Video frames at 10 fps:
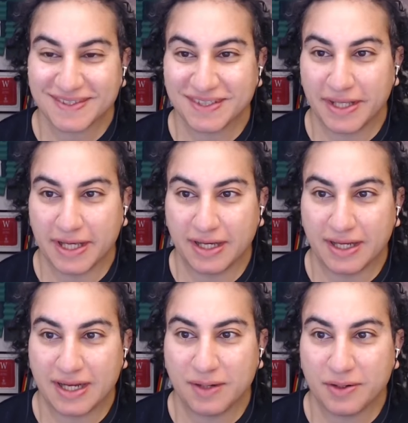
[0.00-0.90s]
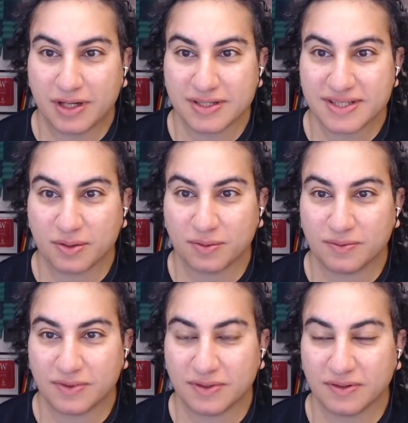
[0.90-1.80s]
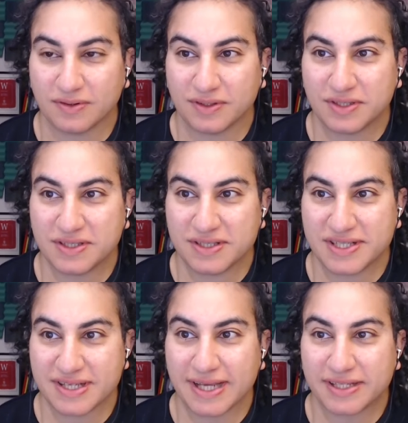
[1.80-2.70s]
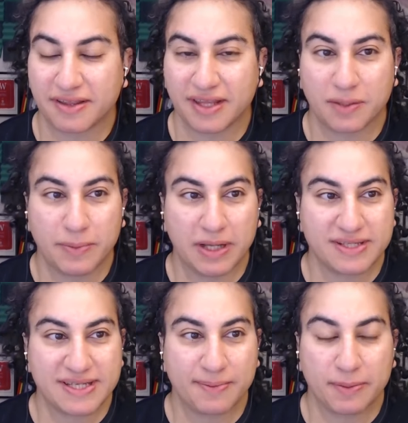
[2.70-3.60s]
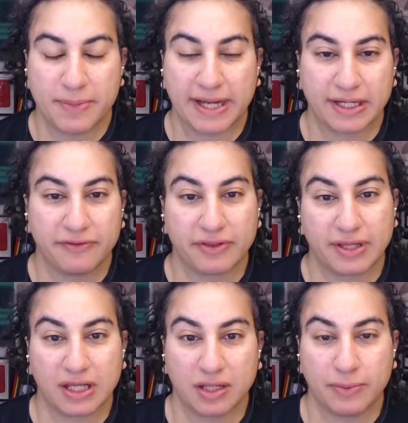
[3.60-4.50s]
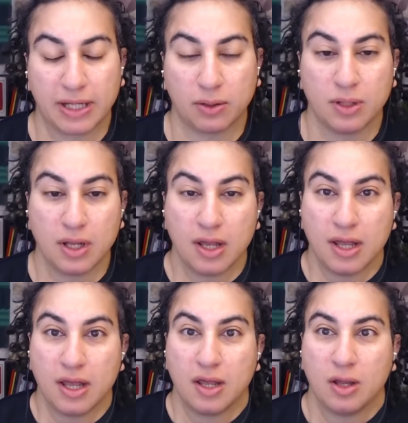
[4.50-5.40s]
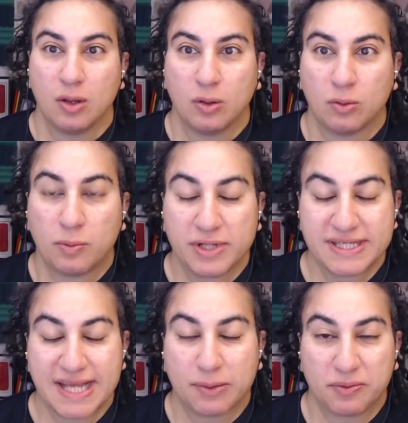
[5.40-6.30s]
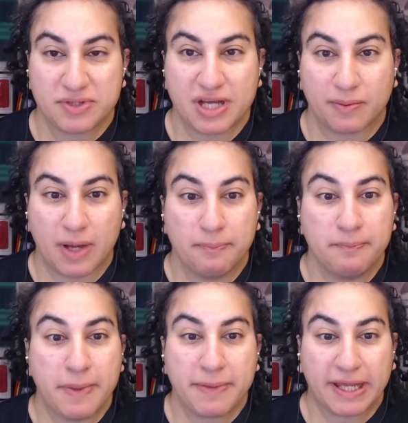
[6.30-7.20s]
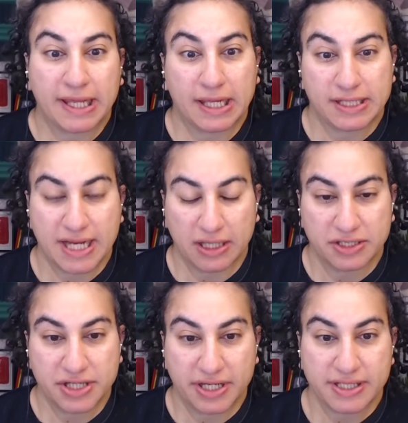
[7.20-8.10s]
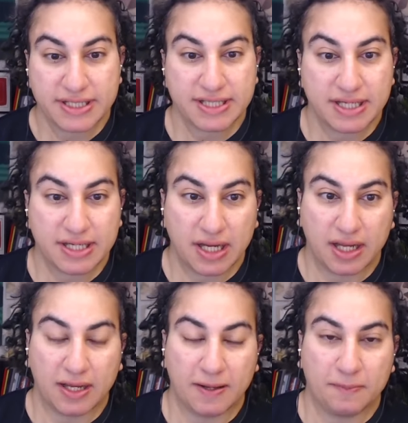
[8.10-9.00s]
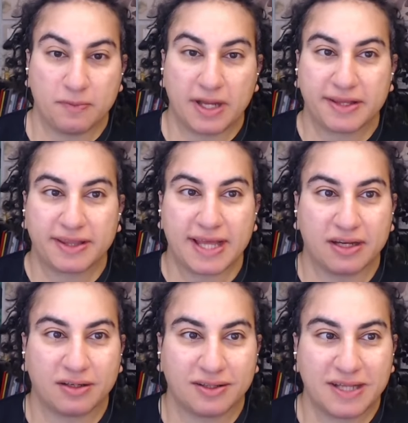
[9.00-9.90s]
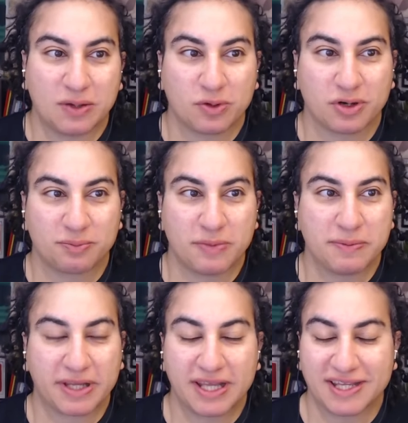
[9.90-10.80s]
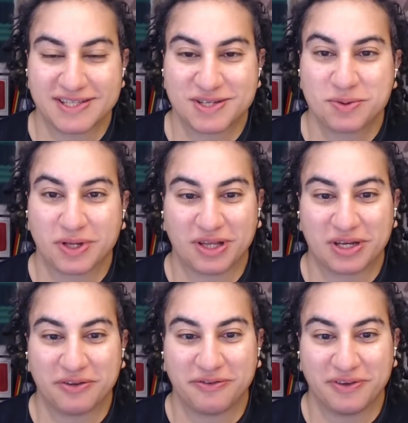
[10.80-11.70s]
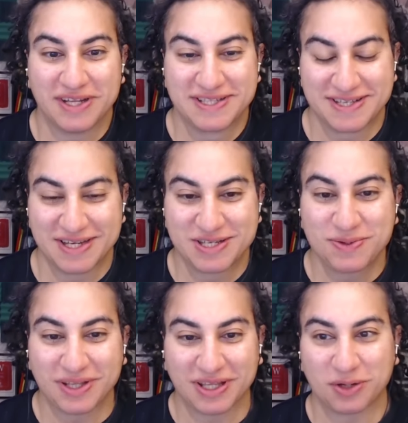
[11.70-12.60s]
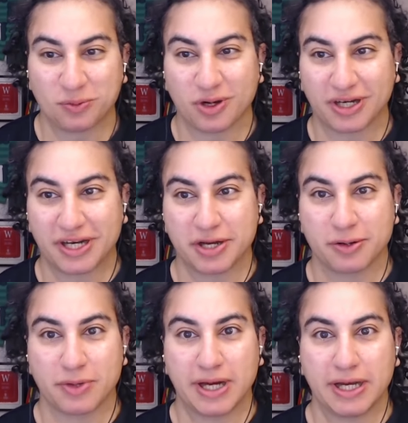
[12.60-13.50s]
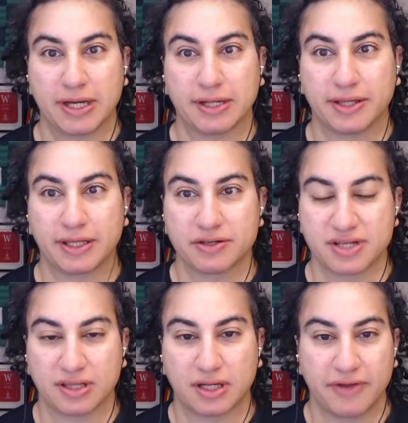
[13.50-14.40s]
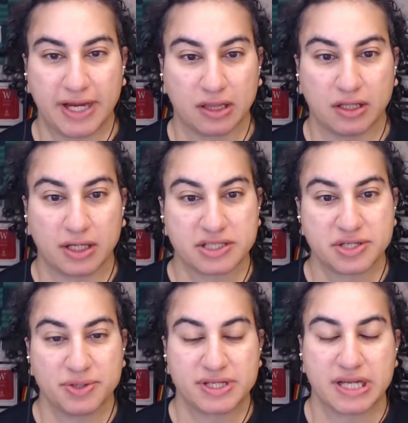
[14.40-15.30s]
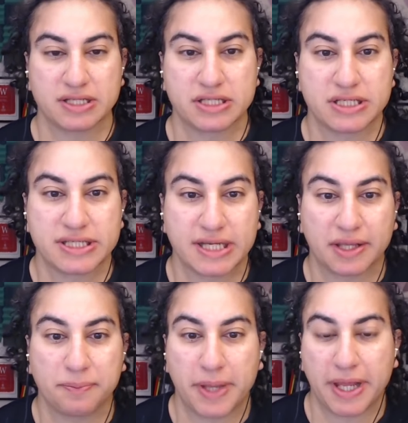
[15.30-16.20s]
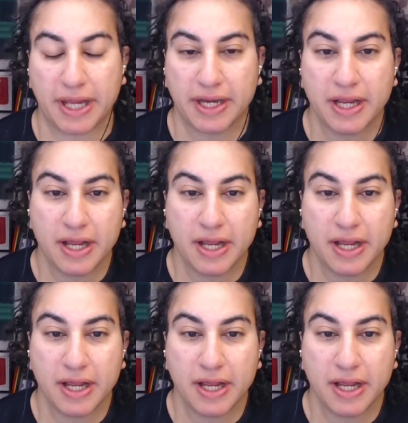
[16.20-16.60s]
Yeah, and I would also just like to think about stepping back and even thinking about what we say when we talk about mimicking intelligence. I think that word mimicking is doing a lot of it's doing a lot of work here, right? And I think there's a lot of analogs to intelligence that get made.